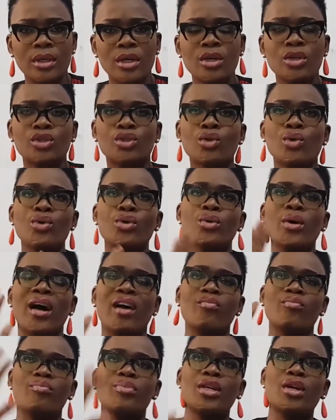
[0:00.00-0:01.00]
So you
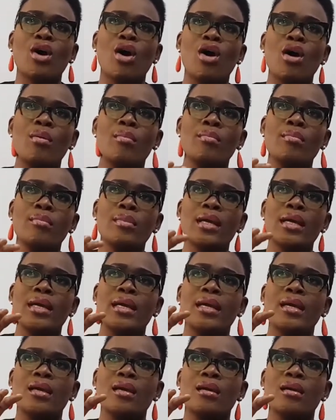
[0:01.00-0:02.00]
have become
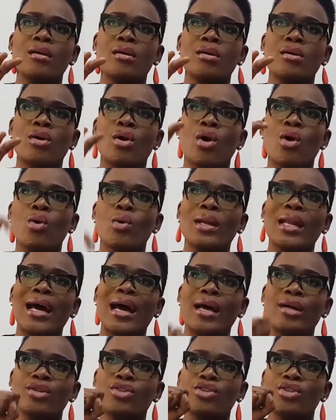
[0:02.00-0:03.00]
a
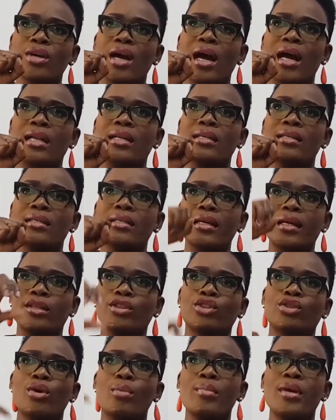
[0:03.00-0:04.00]
collage and a
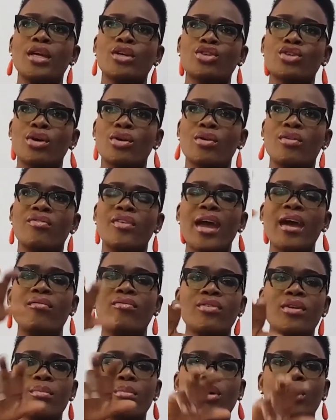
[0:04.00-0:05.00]
summation of
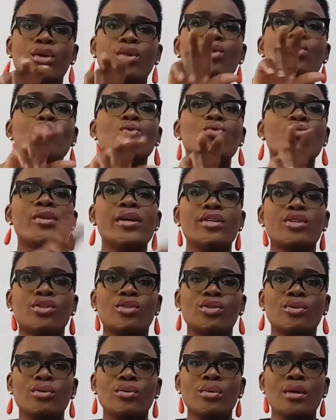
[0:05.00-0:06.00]
everybody who
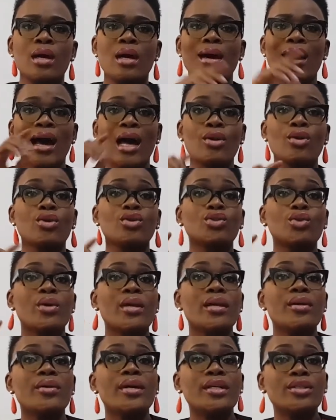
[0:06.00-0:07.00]
raised you and also
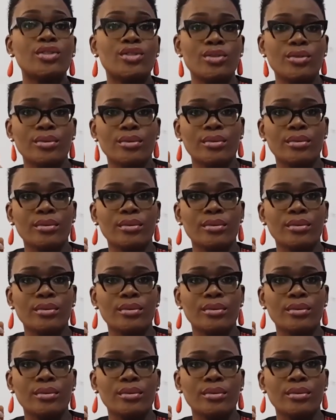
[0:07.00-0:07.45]
erased you.